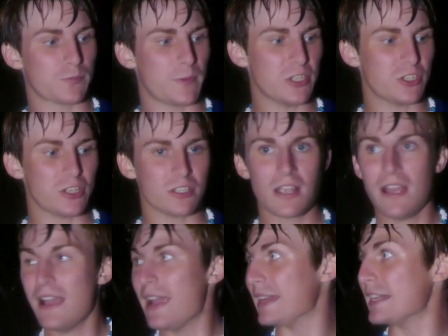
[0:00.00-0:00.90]
species
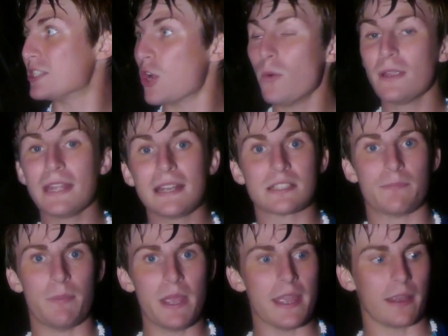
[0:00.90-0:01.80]
and they don't get as
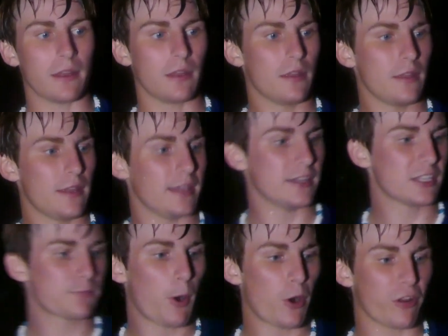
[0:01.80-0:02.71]
big in
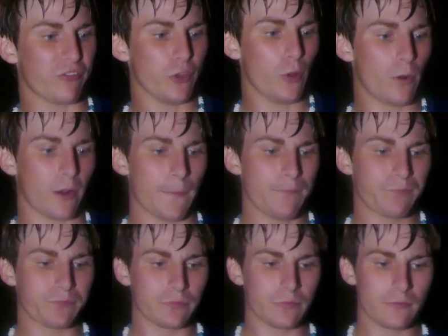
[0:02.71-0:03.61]
this part of Florida.
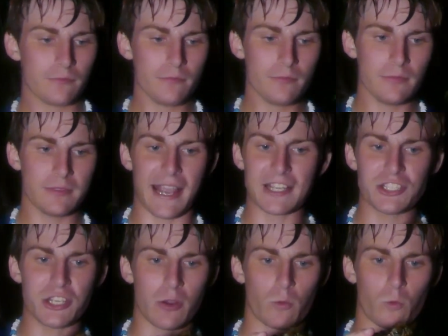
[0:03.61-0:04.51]
They
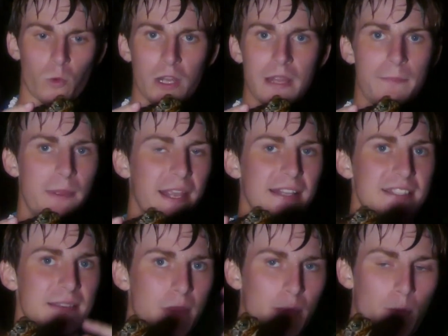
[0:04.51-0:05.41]
actually get really big in
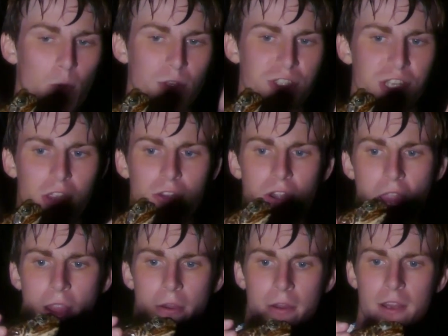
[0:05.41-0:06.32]
some of the more southern
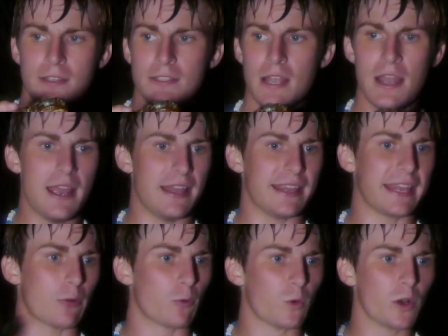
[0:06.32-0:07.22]
areas and they
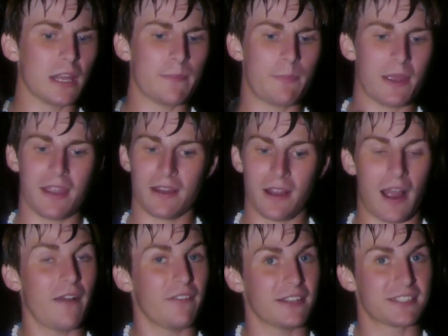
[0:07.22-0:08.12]
get really big
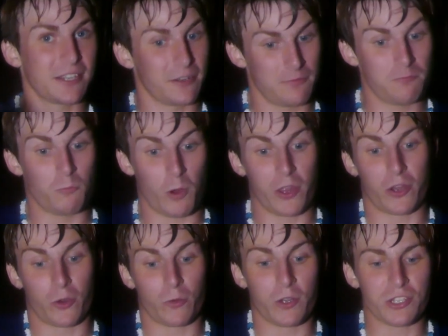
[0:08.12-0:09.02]
obviously where
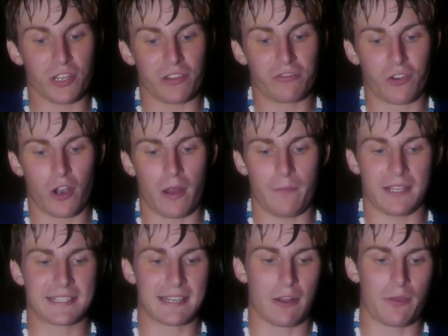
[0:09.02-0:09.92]
they're originally from
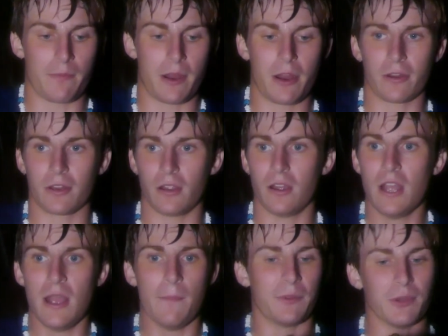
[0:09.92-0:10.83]
in South America.
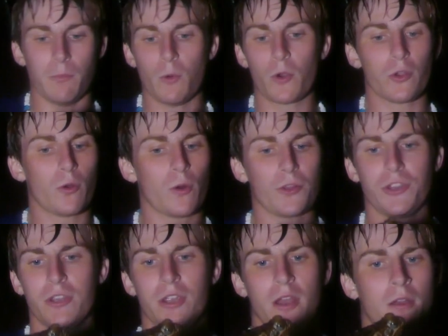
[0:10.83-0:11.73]
But the more north
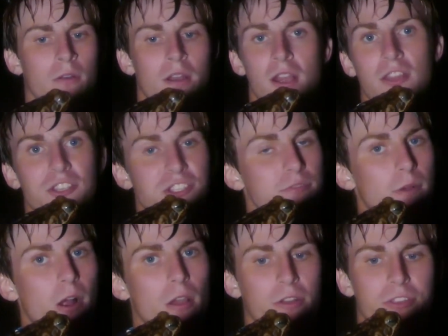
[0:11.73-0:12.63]
you go, the
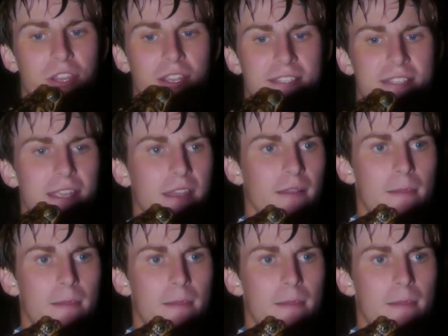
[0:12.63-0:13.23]
smaller things get.